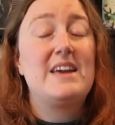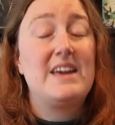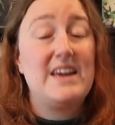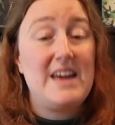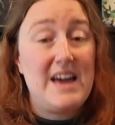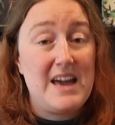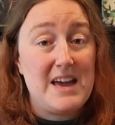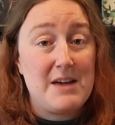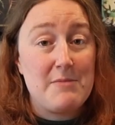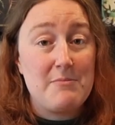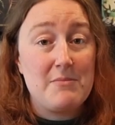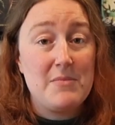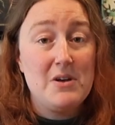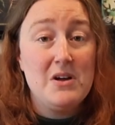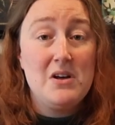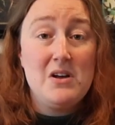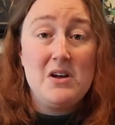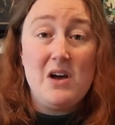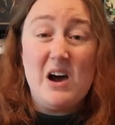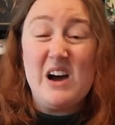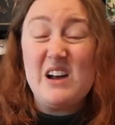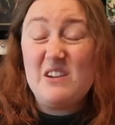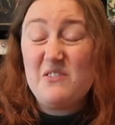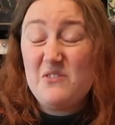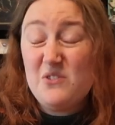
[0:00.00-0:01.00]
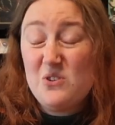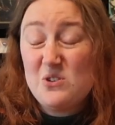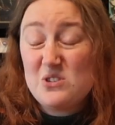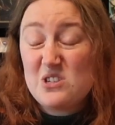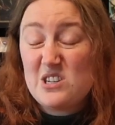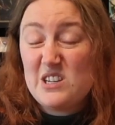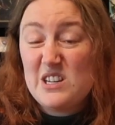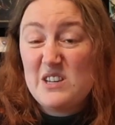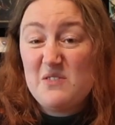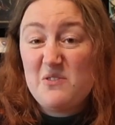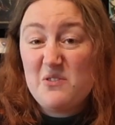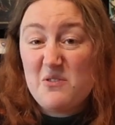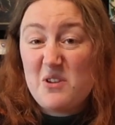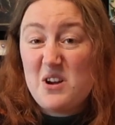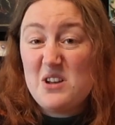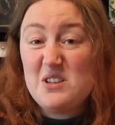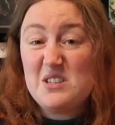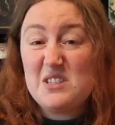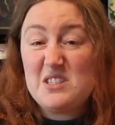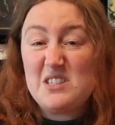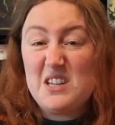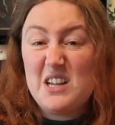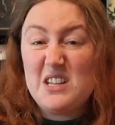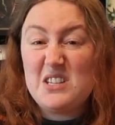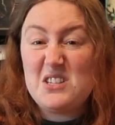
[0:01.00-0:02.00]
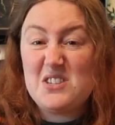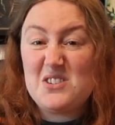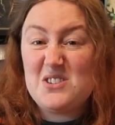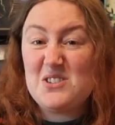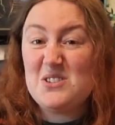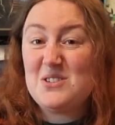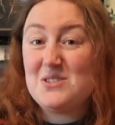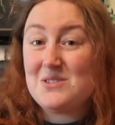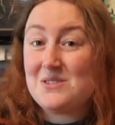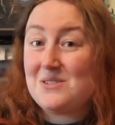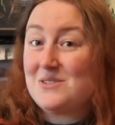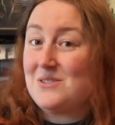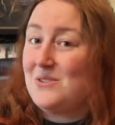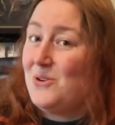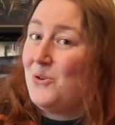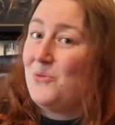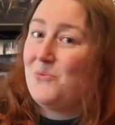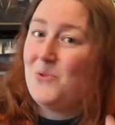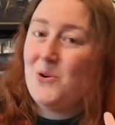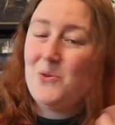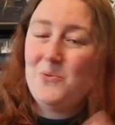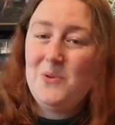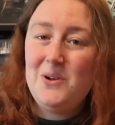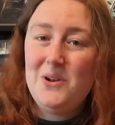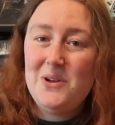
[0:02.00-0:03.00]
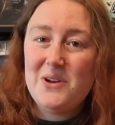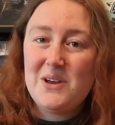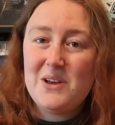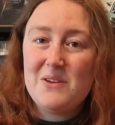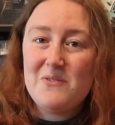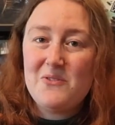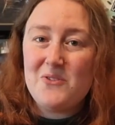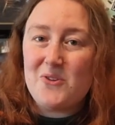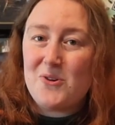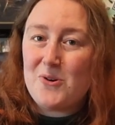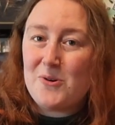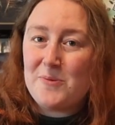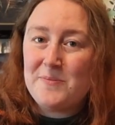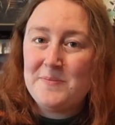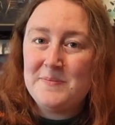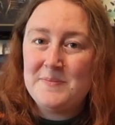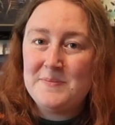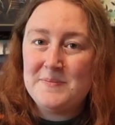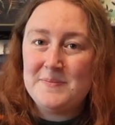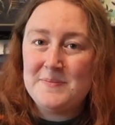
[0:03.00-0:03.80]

game. Unfortunately for us, that's just not what we're looking for.